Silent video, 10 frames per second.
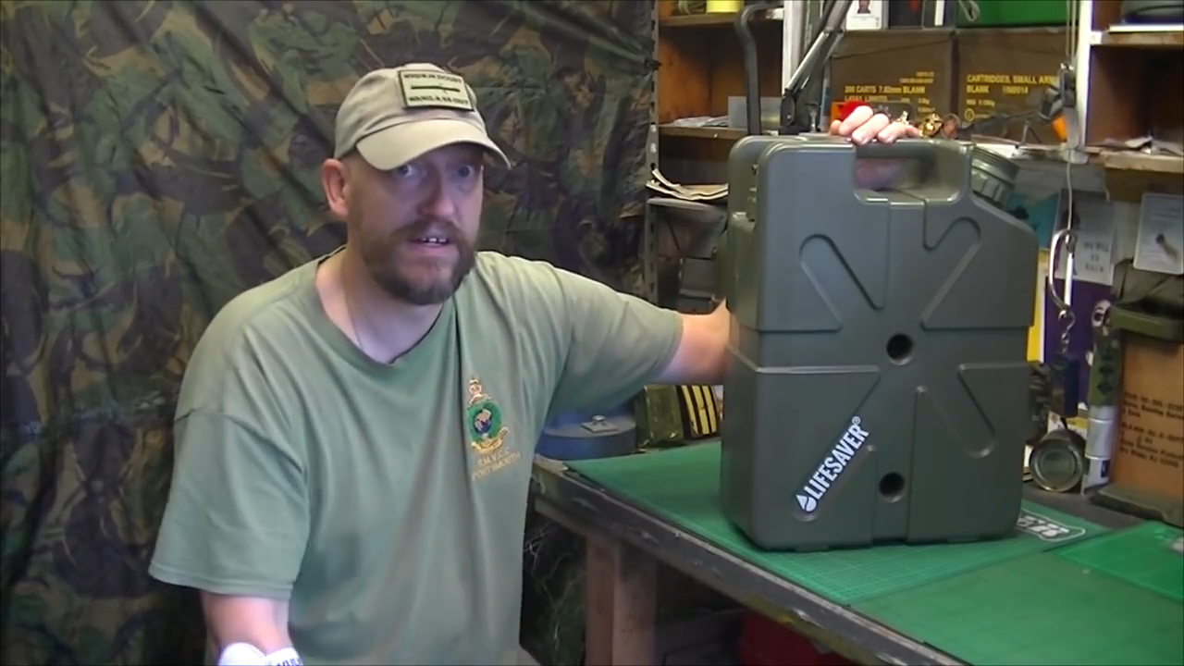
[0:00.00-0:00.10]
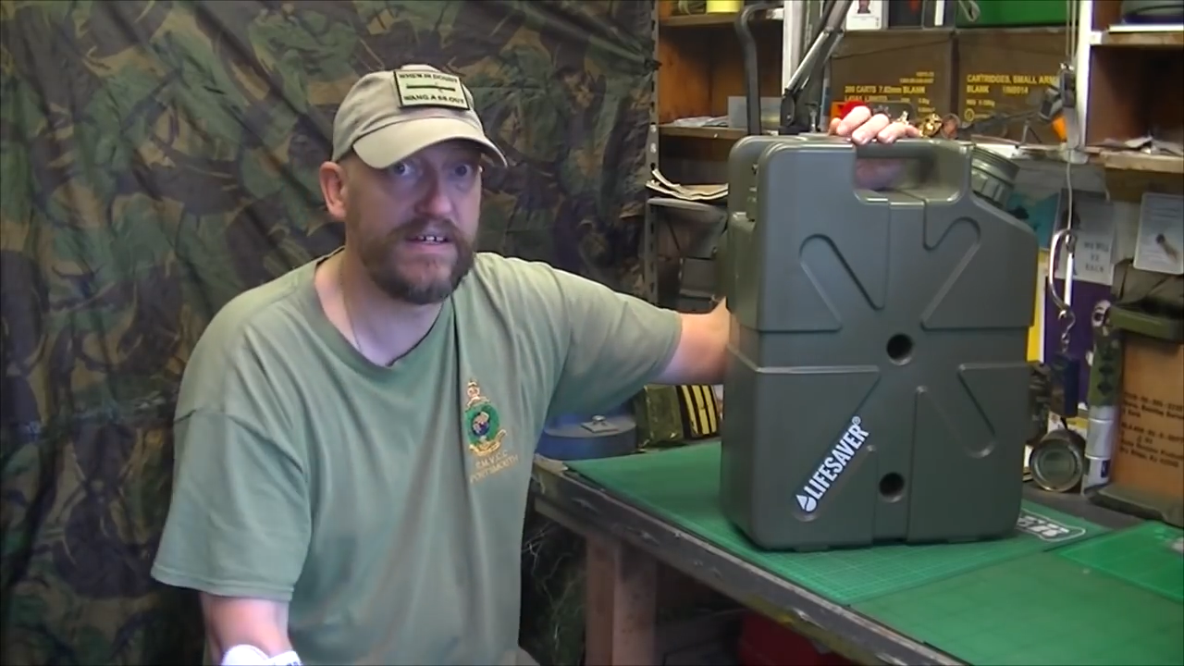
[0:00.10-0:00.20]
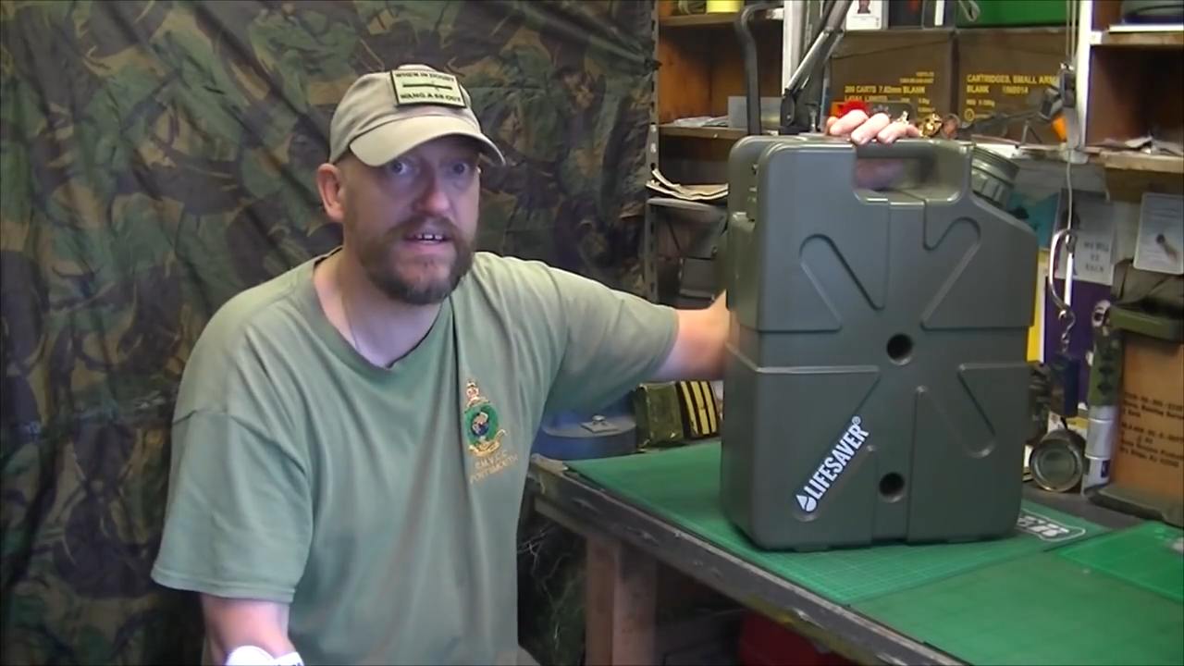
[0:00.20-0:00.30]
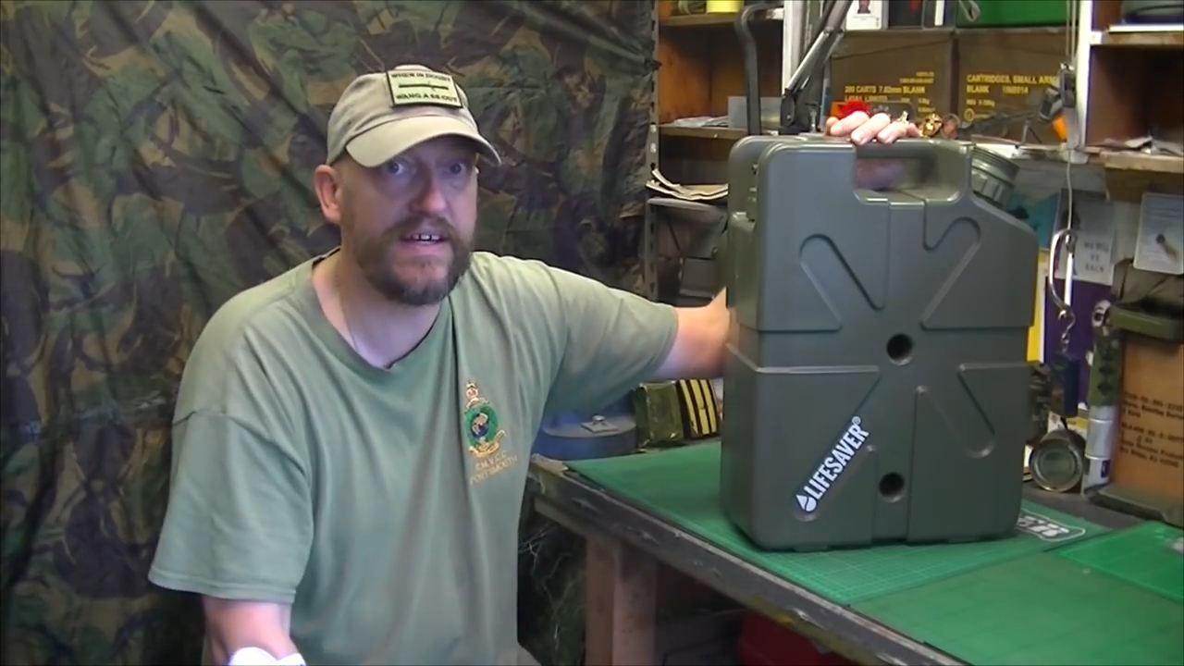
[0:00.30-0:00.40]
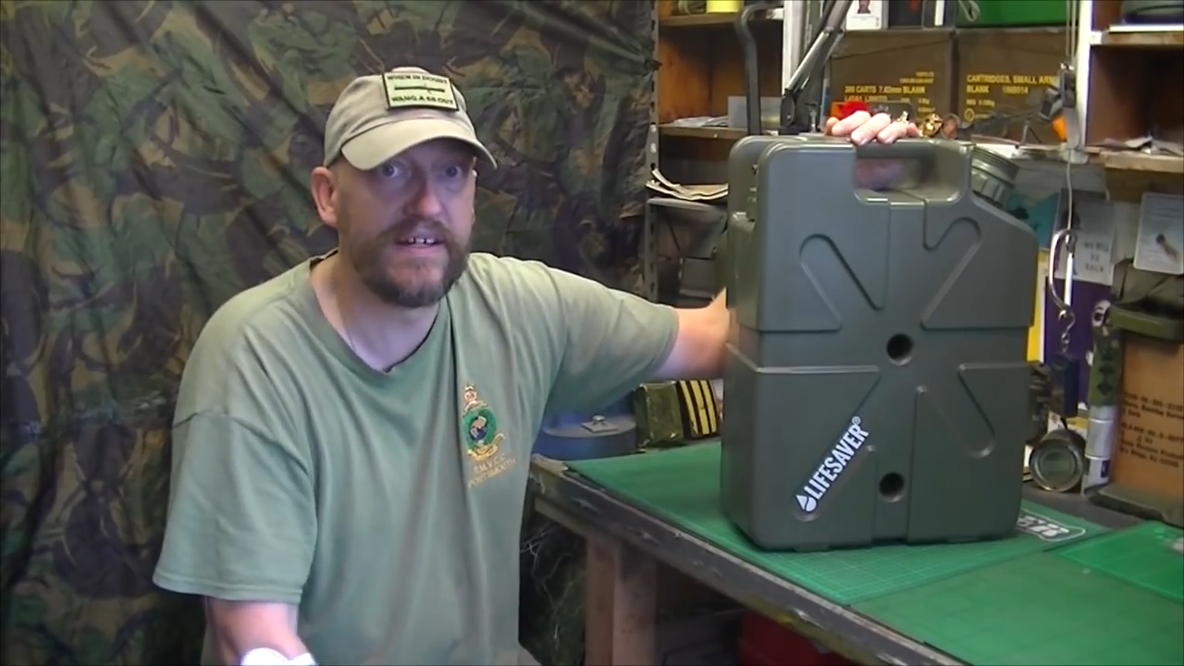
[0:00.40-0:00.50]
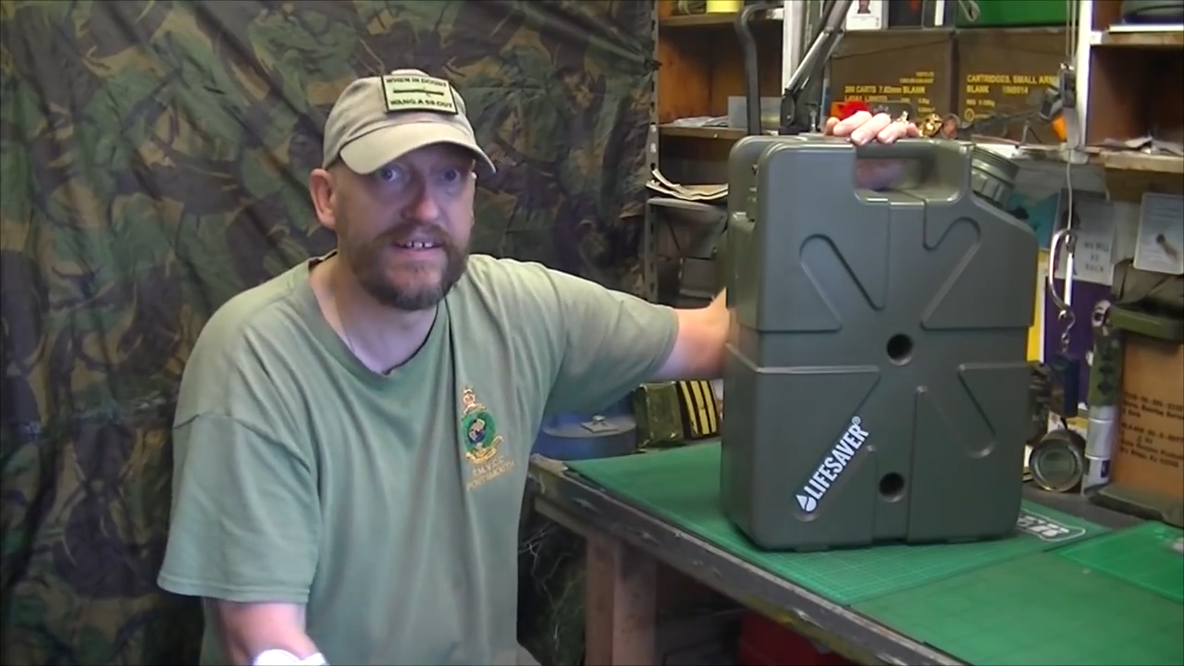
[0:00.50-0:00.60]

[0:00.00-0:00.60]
yeah,